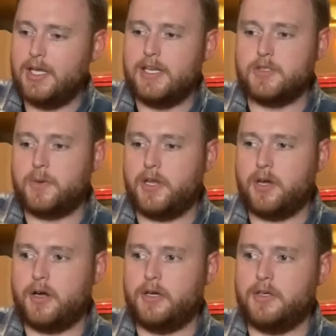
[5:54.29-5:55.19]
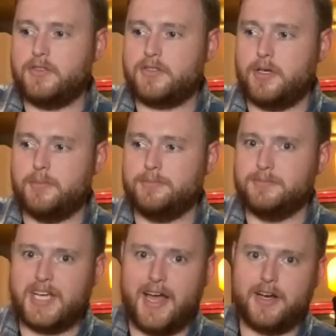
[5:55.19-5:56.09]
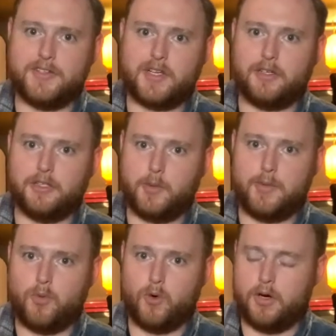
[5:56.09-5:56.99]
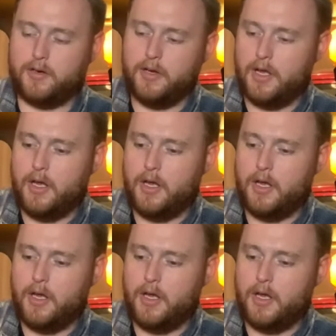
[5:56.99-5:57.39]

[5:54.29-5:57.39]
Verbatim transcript: is putting on some tires that are a little bit more